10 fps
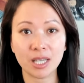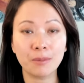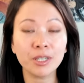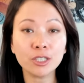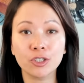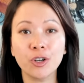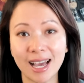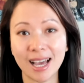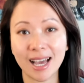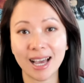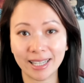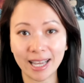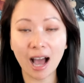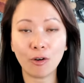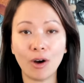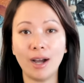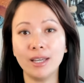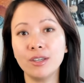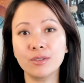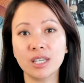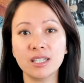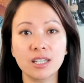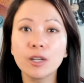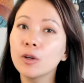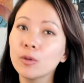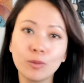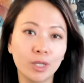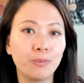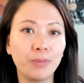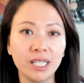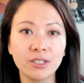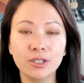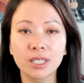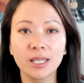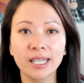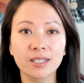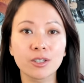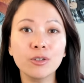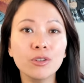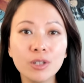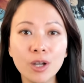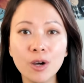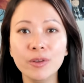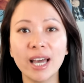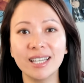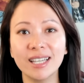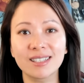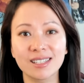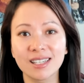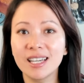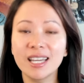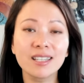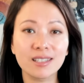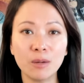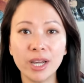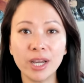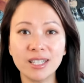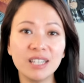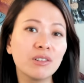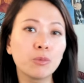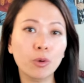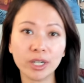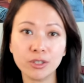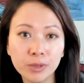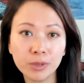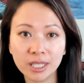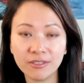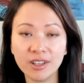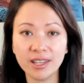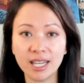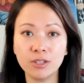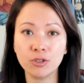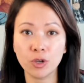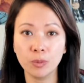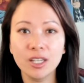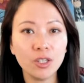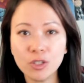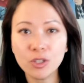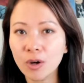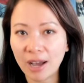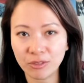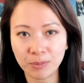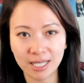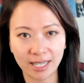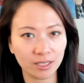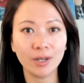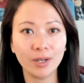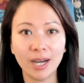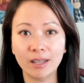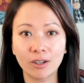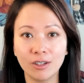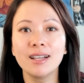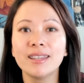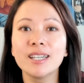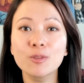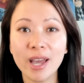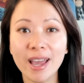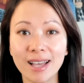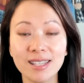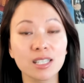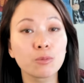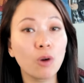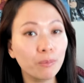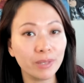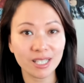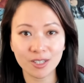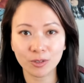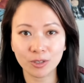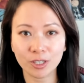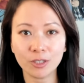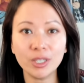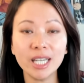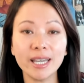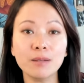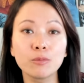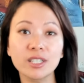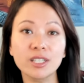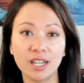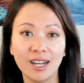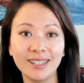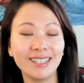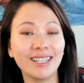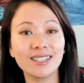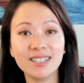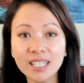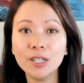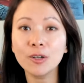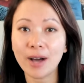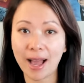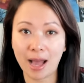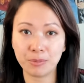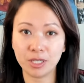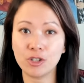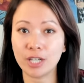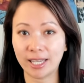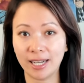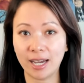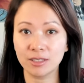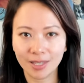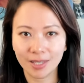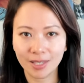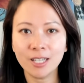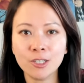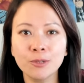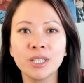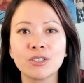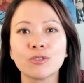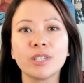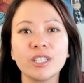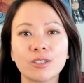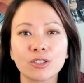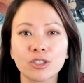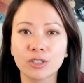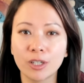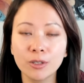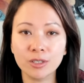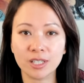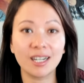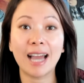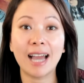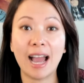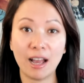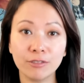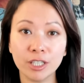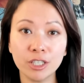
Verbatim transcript: I'm going to show you exactly how I use it, which button to click, so you know that it's in some ways even more intuitive than Zoom. You don't have to be technical at all. This way, as a small business owner, you can get more done in a single app. Check it out. Intuit's research shows that on average,